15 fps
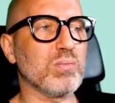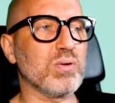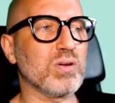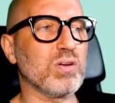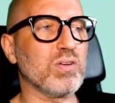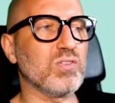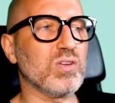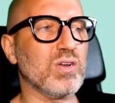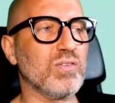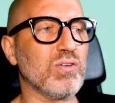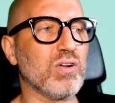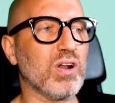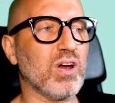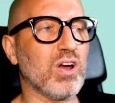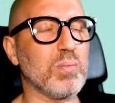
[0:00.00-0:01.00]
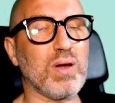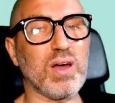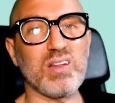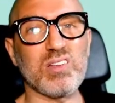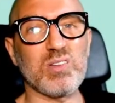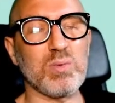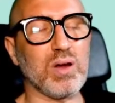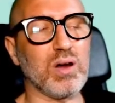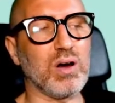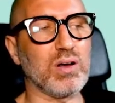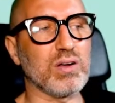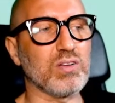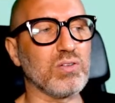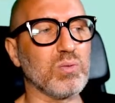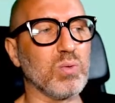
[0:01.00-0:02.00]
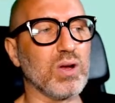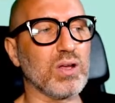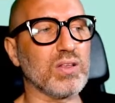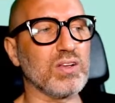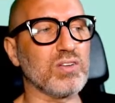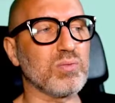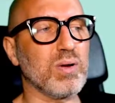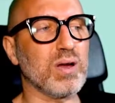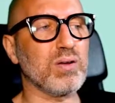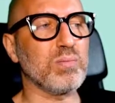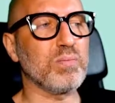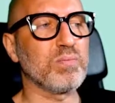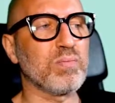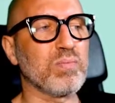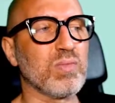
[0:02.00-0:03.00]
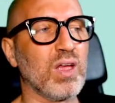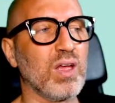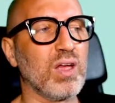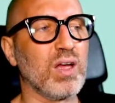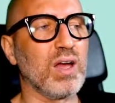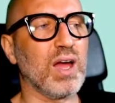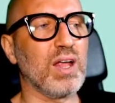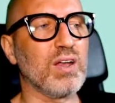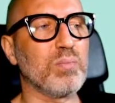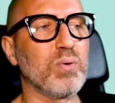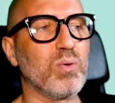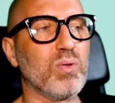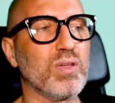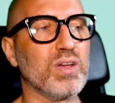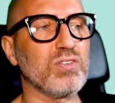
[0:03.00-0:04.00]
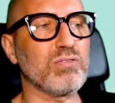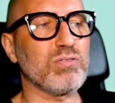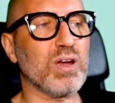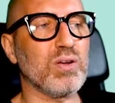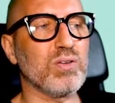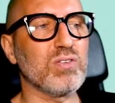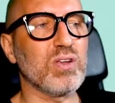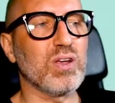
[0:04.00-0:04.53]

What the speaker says: because if you're on an iPad it's a bit harder to work things about and pull things around.